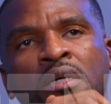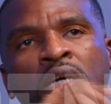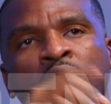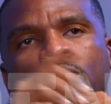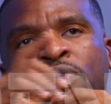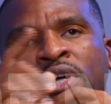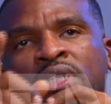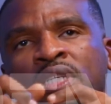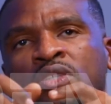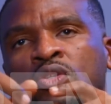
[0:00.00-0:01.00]
a
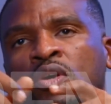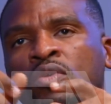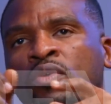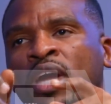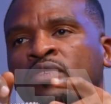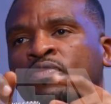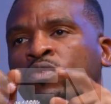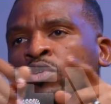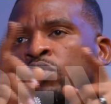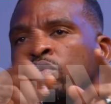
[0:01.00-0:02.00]
person is not right
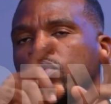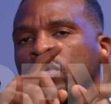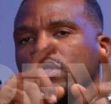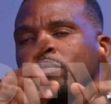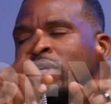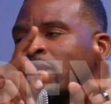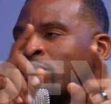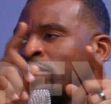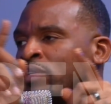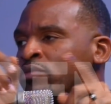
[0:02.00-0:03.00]
for you doesn't make
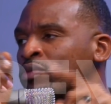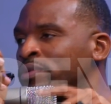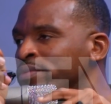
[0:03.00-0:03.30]
them evil.